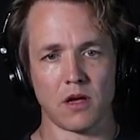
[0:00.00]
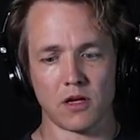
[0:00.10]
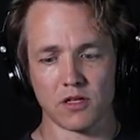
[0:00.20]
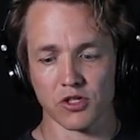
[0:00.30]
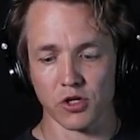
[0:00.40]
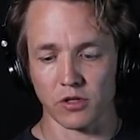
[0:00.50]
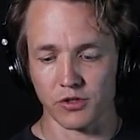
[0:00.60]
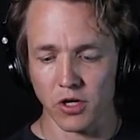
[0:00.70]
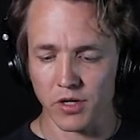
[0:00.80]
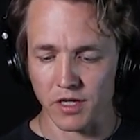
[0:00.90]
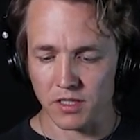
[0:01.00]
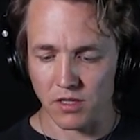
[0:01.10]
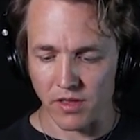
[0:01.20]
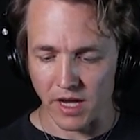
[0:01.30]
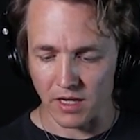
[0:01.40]
So you'll notice
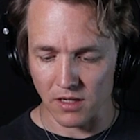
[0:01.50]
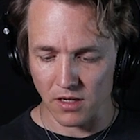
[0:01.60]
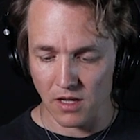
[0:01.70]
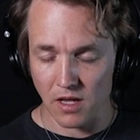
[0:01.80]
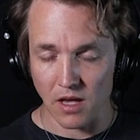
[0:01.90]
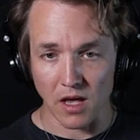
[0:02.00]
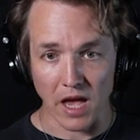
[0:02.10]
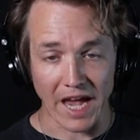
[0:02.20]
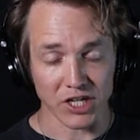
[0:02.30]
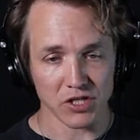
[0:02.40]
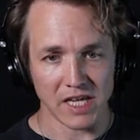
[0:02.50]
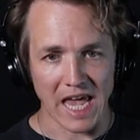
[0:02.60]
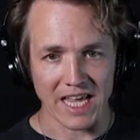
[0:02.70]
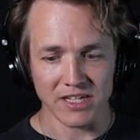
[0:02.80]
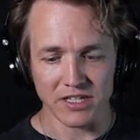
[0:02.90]
that I actually
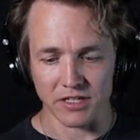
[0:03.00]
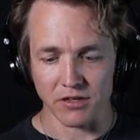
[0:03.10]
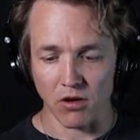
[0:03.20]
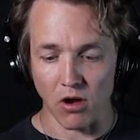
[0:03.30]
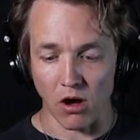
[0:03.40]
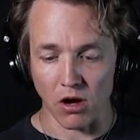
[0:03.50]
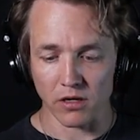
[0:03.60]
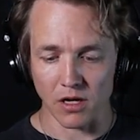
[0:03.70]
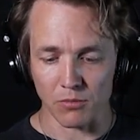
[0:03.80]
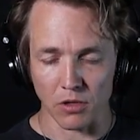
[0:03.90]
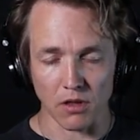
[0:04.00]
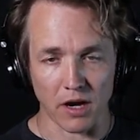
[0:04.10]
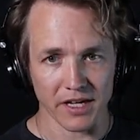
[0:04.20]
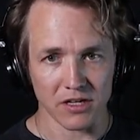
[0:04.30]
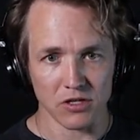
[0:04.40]
ended on a
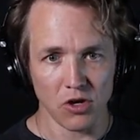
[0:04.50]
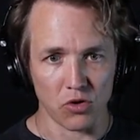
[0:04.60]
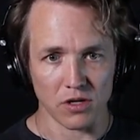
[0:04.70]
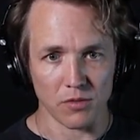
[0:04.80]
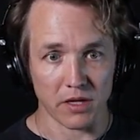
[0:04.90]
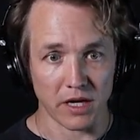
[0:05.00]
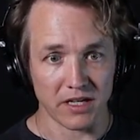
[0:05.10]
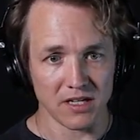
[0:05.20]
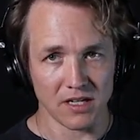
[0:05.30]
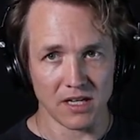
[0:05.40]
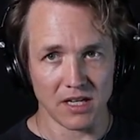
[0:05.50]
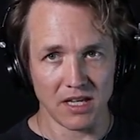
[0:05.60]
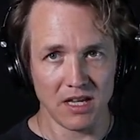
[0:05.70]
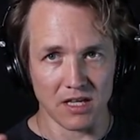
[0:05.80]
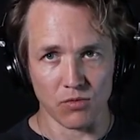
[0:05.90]
melodic note, but I didn't
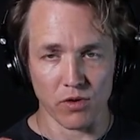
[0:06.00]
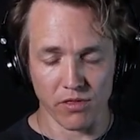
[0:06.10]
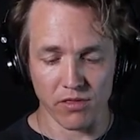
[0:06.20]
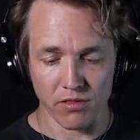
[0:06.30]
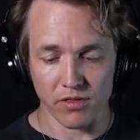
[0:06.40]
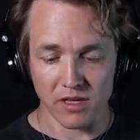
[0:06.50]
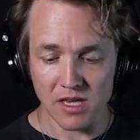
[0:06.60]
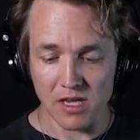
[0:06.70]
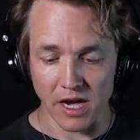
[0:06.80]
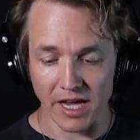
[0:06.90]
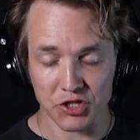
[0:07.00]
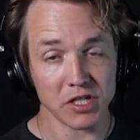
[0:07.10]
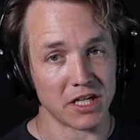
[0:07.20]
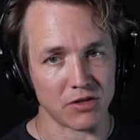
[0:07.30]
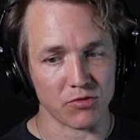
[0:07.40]
hit it with the key. I actually
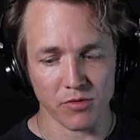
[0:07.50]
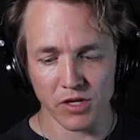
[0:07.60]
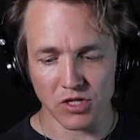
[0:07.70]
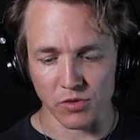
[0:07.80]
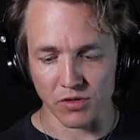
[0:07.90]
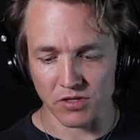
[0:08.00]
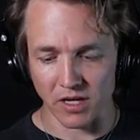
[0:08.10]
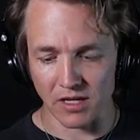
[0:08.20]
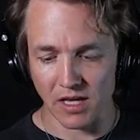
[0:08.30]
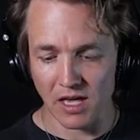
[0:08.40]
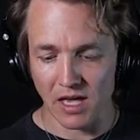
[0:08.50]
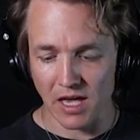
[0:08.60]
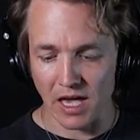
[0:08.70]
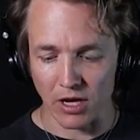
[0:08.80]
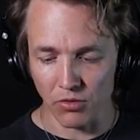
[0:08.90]
hit it with the pitch wheel. So I
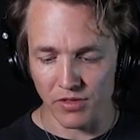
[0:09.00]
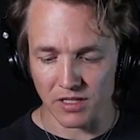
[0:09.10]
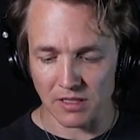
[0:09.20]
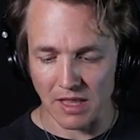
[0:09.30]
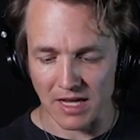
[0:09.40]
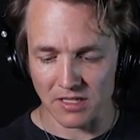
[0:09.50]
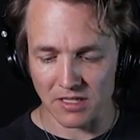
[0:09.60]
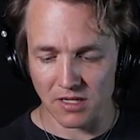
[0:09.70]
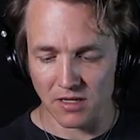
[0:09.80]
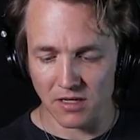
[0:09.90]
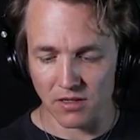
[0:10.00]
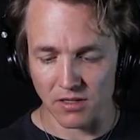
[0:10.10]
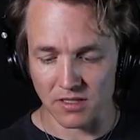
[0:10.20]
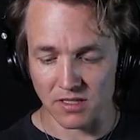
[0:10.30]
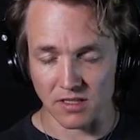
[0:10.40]
held the
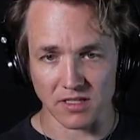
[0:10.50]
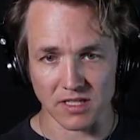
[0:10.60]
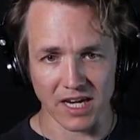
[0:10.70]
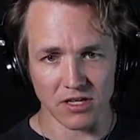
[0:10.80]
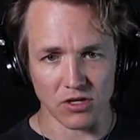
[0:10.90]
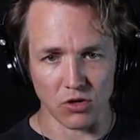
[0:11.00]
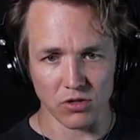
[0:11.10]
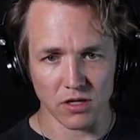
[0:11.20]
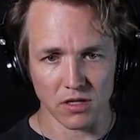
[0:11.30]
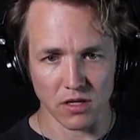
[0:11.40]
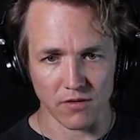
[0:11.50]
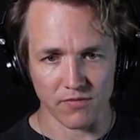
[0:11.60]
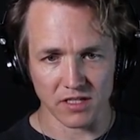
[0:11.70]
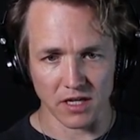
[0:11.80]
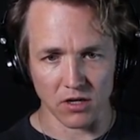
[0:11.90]
second note of the
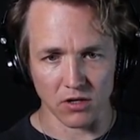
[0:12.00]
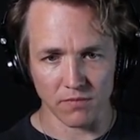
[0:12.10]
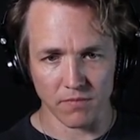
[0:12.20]
scale,